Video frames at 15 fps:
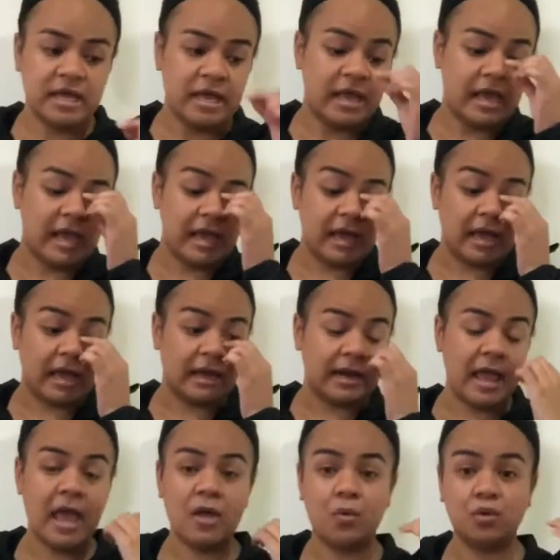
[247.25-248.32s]
and
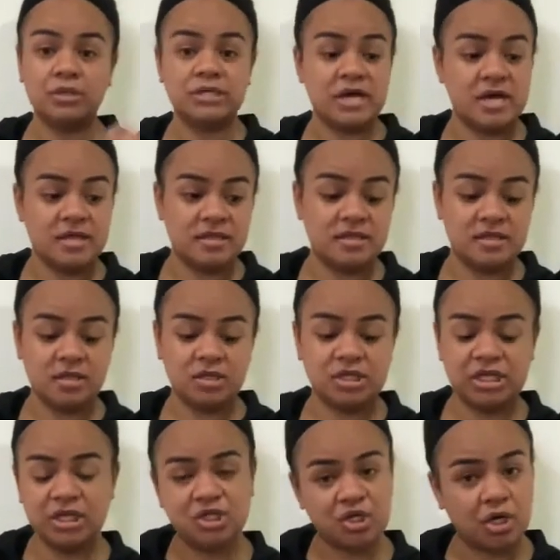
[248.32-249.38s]
does
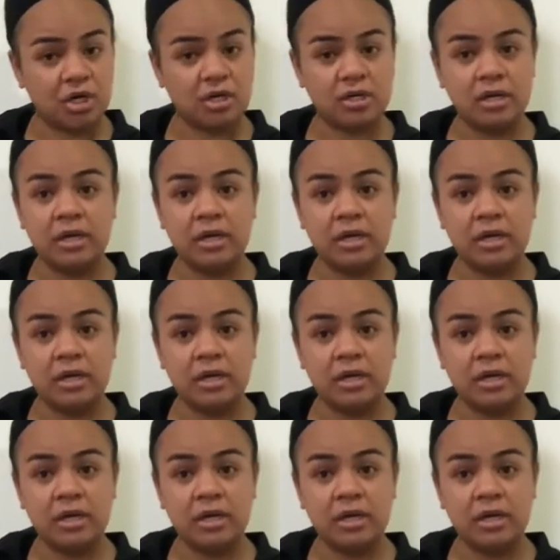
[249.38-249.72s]
t-shirt